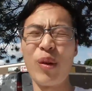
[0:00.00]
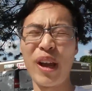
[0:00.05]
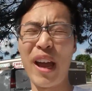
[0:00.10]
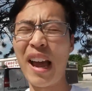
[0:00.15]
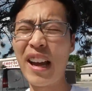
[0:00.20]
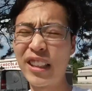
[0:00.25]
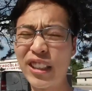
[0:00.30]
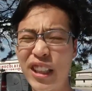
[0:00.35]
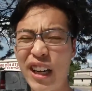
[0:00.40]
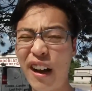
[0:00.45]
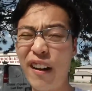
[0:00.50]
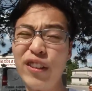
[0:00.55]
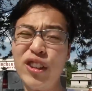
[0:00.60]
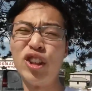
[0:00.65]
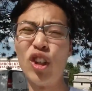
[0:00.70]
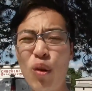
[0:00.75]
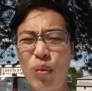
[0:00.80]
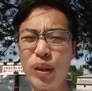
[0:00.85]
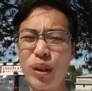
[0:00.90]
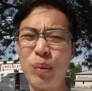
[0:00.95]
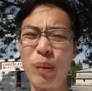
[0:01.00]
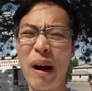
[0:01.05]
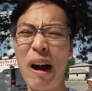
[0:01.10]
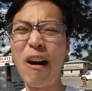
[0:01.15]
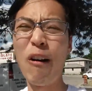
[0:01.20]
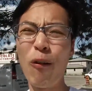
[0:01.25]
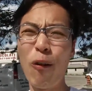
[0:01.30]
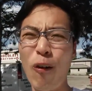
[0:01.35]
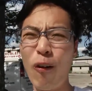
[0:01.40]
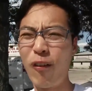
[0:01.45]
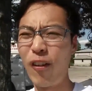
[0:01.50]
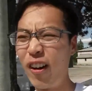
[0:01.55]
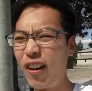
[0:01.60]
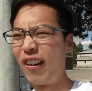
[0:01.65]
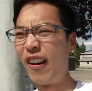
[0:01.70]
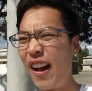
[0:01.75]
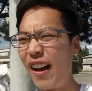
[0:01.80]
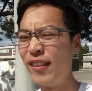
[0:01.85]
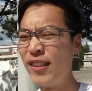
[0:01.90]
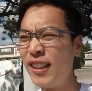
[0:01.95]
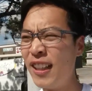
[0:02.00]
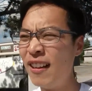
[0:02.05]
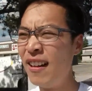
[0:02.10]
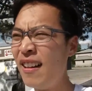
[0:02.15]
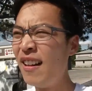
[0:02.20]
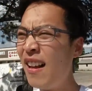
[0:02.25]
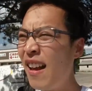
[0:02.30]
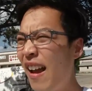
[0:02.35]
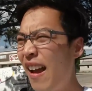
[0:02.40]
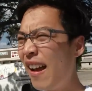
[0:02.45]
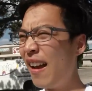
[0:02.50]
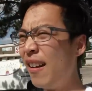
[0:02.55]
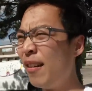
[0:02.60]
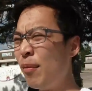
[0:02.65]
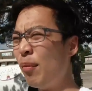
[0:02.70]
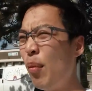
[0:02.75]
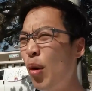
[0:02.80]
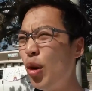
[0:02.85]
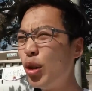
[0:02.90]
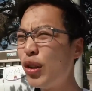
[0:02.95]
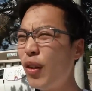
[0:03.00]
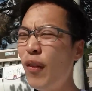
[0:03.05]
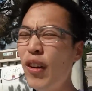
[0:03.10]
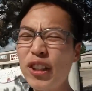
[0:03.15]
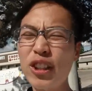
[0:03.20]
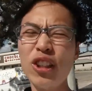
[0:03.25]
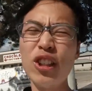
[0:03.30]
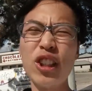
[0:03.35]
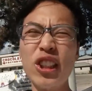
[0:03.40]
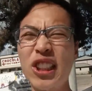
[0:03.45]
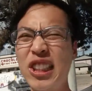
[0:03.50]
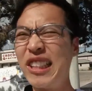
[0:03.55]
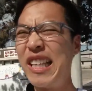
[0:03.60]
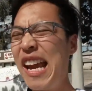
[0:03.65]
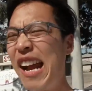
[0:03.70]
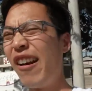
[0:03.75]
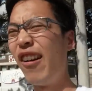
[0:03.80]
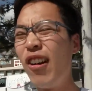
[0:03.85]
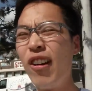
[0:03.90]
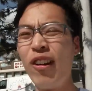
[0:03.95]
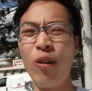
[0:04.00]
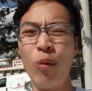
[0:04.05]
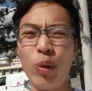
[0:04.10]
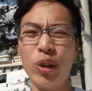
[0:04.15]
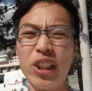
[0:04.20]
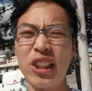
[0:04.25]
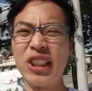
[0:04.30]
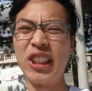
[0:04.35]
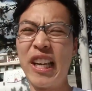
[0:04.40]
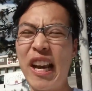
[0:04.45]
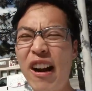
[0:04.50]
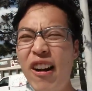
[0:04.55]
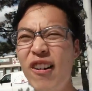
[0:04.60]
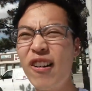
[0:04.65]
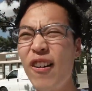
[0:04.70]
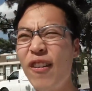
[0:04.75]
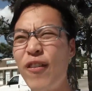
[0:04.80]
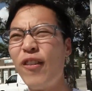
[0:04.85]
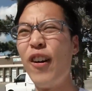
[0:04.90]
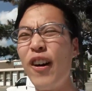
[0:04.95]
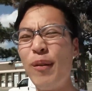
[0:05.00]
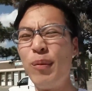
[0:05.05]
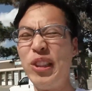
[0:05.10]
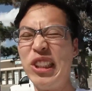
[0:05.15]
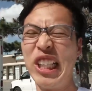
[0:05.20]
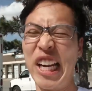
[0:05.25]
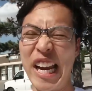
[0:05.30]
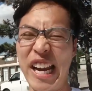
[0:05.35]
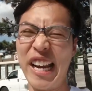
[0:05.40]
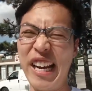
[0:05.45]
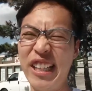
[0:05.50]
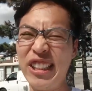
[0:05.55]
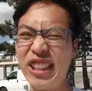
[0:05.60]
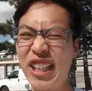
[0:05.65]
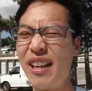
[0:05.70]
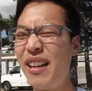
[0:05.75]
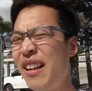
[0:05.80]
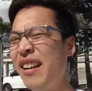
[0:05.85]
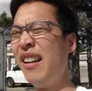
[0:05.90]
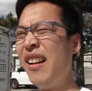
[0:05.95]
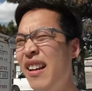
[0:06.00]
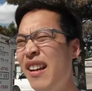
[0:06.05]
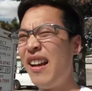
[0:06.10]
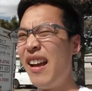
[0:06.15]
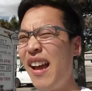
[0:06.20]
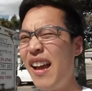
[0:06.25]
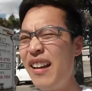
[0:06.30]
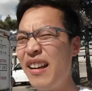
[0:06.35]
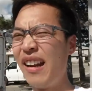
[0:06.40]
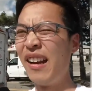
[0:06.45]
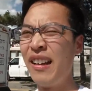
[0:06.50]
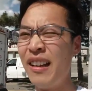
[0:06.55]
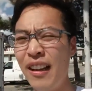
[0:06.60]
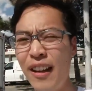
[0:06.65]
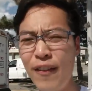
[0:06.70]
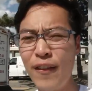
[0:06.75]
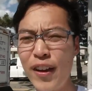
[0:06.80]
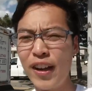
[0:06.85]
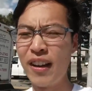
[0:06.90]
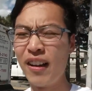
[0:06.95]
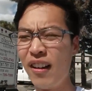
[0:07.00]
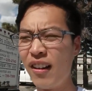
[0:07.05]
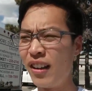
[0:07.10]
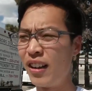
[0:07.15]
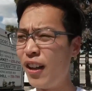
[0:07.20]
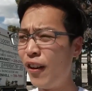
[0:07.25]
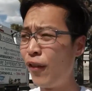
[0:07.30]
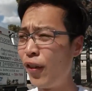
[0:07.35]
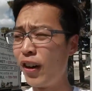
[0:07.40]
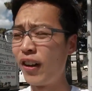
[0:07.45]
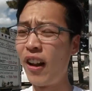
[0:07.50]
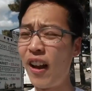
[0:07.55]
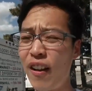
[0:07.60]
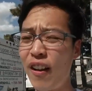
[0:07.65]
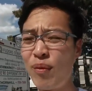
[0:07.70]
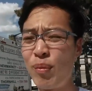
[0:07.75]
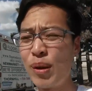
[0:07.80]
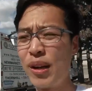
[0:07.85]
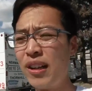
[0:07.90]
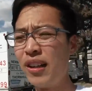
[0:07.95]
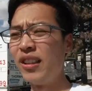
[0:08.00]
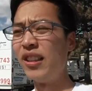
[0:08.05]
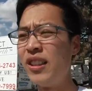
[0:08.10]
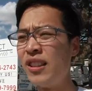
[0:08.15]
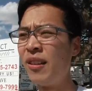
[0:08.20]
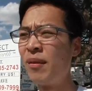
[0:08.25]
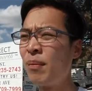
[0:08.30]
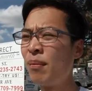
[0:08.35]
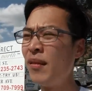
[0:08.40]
we actually have so much power over our lives. And most of us are just scared. We're just scared of change and living a different life, because